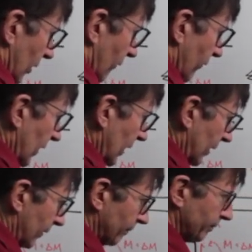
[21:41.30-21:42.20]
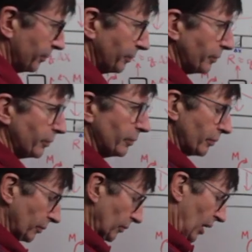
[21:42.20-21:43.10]
v.
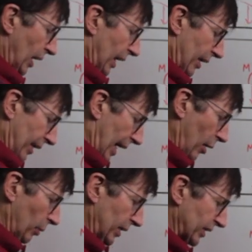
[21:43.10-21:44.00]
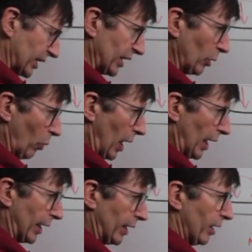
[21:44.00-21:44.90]
And now we see
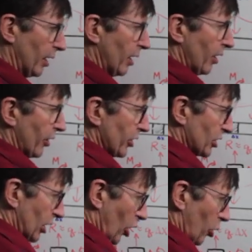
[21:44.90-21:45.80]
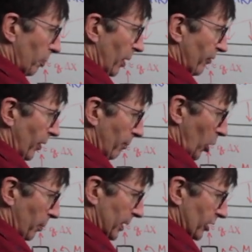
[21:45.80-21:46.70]
why the slope of the
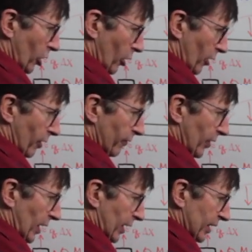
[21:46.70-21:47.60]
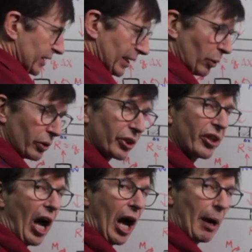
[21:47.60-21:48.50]
moment curve is equal to
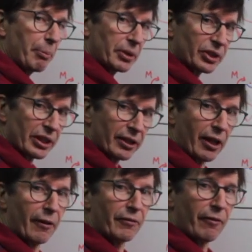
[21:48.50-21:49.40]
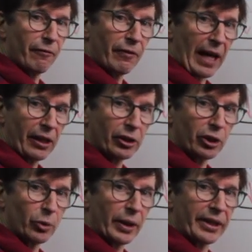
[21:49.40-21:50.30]
the opposite of the
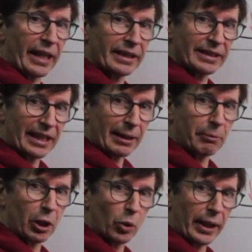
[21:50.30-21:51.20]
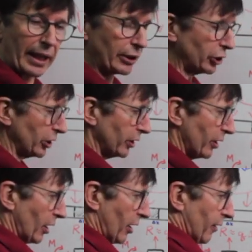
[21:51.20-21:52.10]
value at that same
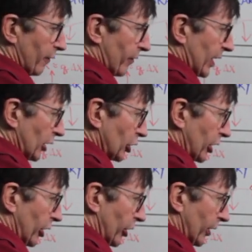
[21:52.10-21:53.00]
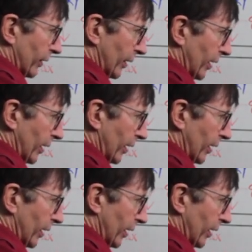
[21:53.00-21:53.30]
location of the shear.